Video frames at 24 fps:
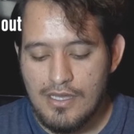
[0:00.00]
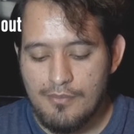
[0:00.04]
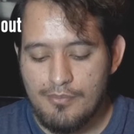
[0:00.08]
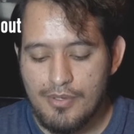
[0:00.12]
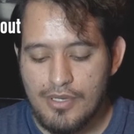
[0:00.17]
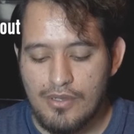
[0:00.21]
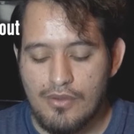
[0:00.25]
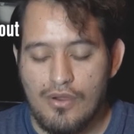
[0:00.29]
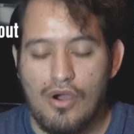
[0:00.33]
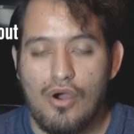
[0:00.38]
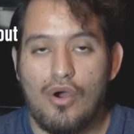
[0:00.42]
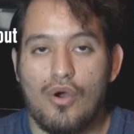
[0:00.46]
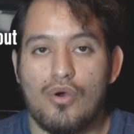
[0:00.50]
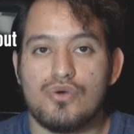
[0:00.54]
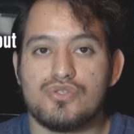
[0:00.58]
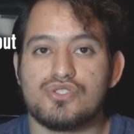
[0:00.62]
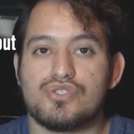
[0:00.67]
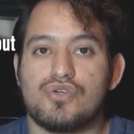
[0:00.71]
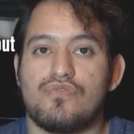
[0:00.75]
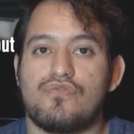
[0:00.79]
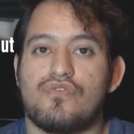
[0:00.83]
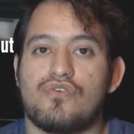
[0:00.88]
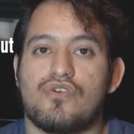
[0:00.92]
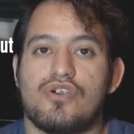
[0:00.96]
But
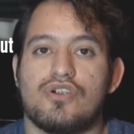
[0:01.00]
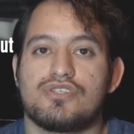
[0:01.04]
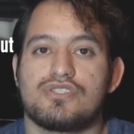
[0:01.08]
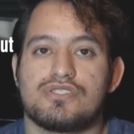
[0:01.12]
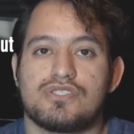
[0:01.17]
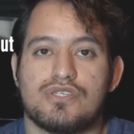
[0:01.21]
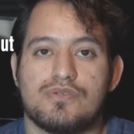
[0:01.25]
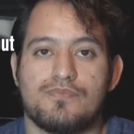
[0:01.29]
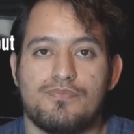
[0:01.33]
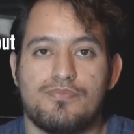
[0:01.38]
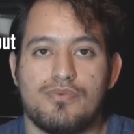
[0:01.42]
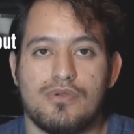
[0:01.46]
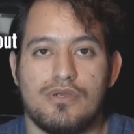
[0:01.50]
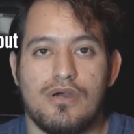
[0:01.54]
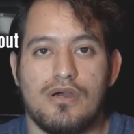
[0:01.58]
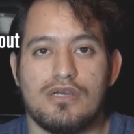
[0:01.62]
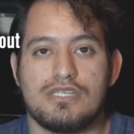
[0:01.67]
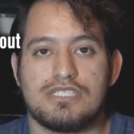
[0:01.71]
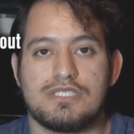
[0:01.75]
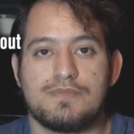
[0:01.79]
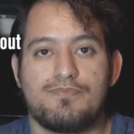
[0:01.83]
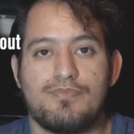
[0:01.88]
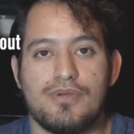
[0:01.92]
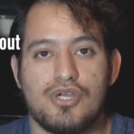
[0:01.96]
also for our
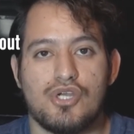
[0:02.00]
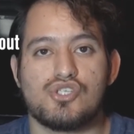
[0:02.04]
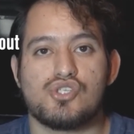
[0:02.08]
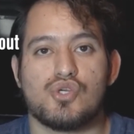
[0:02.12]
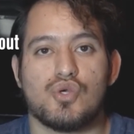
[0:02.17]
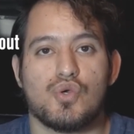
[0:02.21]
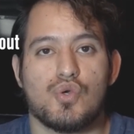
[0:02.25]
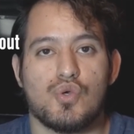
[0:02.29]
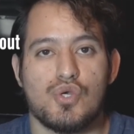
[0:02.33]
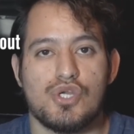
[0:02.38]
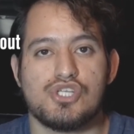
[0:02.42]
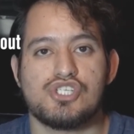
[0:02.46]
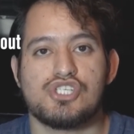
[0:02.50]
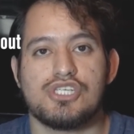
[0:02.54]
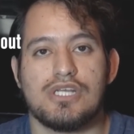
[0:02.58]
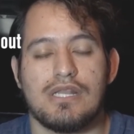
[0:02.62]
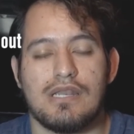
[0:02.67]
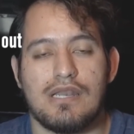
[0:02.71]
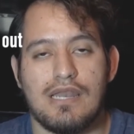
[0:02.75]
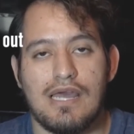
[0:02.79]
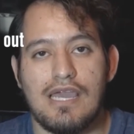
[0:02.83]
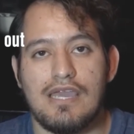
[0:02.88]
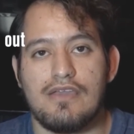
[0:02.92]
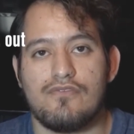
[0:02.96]
spiritual
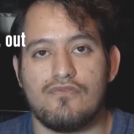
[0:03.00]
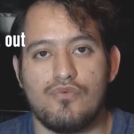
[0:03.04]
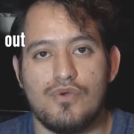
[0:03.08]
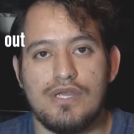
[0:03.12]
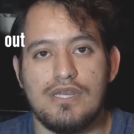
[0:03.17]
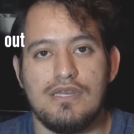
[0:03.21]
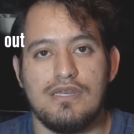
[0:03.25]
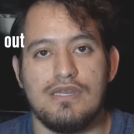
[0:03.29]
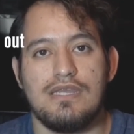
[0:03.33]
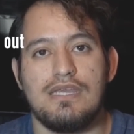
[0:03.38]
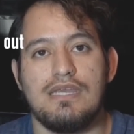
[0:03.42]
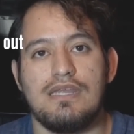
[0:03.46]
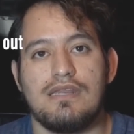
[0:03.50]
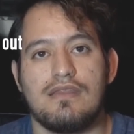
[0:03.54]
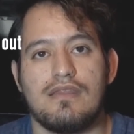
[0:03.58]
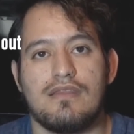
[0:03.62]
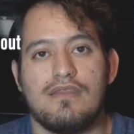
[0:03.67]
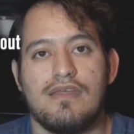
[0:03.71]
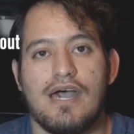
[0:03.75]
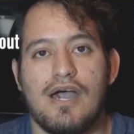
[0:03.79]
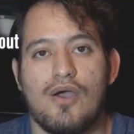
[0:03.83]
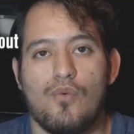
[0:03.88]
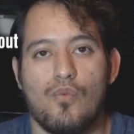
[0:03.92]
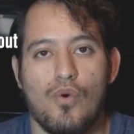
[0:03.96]
Christian life. We need
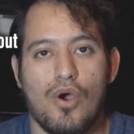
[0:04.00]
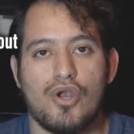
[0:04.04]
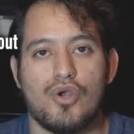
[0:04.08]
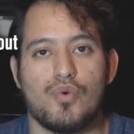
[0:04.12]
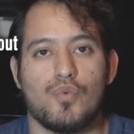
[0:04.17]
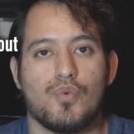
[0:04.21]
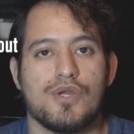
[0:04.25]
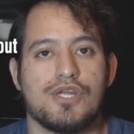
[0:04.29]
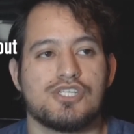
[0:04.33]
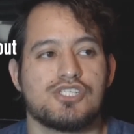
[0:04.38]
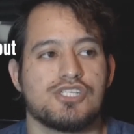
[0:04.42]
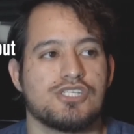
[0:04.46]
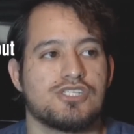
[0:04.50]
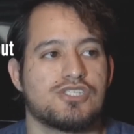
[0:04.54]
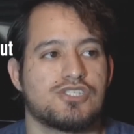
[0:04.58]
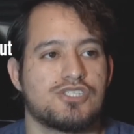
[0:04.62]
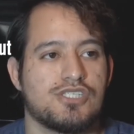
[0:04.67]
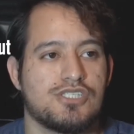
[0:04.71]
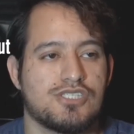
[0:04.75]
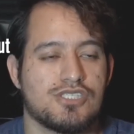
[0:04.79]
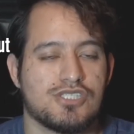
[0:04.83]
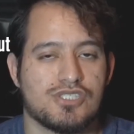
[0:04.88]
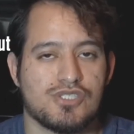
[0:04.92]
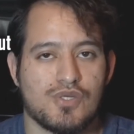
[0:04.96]
that water, which is
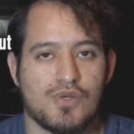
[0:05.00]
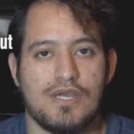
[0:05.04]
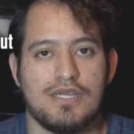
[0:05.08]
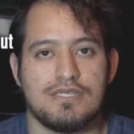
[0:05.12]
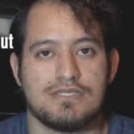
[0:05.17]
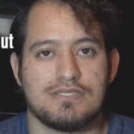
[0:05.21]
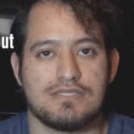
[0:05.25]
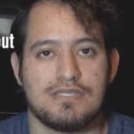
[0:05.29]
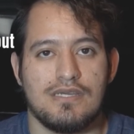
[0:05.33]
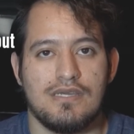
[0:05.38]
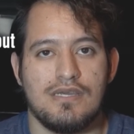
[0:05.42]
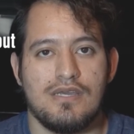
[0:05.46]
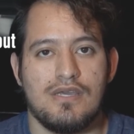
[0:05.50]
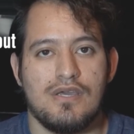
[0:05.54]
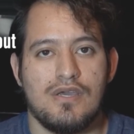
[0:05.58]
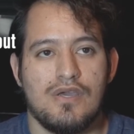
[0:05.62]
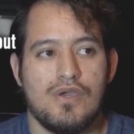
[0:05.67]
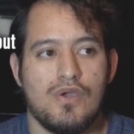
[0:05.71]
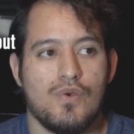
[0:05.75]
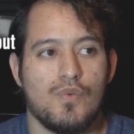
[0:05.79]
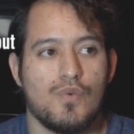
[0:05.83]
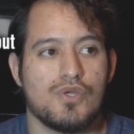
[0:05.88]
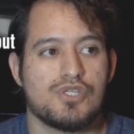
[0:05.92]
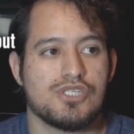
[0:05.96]
Jesus Christ,
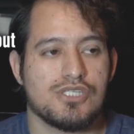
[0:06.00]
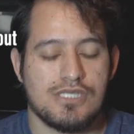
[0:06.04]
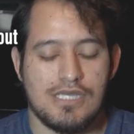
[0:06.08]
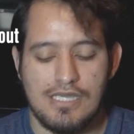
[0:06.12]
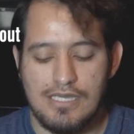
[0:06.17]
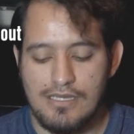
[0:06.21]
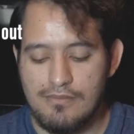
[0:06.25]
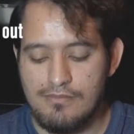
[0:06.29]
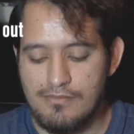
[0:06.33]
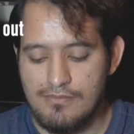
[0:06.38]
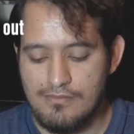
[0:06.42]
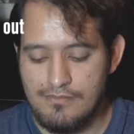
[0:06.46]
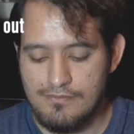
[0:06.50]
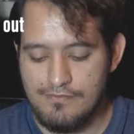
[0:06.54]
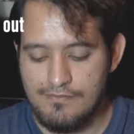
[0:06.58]
which is him.